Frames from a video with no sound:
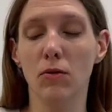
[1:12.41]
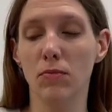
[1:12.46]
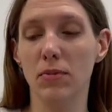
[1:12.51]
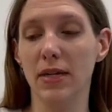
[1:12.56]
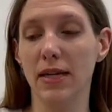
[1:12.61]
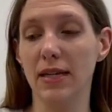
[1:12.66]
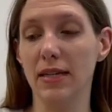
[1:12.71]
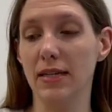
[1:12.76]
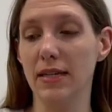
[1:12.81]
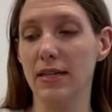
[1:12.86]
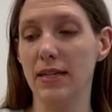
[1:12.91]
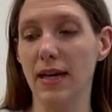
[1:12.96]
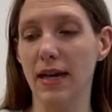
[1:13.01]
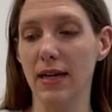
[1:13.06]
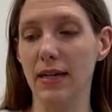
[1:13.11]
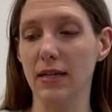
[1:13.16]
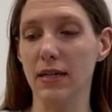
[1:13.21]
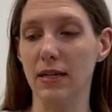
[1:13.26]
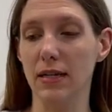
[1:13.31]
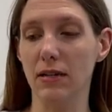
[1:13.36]
We can
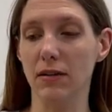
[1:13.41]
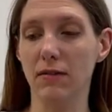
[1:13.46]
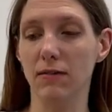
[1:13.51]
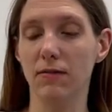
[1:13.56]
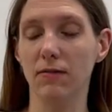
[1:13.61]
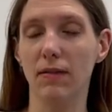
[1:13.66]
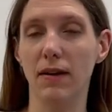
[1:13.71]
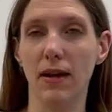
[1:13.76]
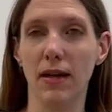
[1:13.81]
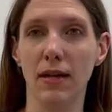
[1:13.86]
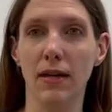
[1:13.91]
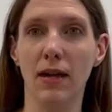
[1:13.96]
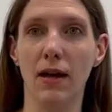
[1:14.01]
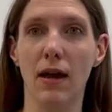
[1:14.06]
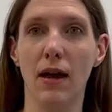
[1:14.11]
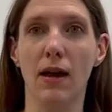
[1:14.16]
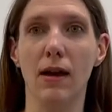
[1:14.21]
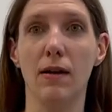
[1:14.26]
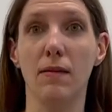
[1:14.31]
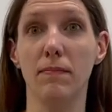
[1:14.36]
detect near-infrared,
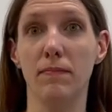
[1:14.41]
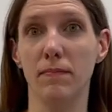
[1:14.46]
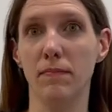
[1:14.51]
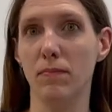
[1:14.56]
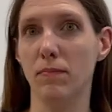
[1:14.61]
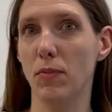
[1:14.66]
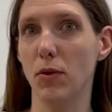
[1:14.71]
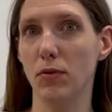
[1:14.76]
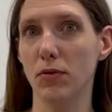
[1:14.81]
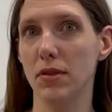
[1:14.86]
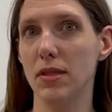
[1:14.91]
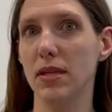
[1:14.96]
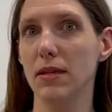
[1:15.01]
both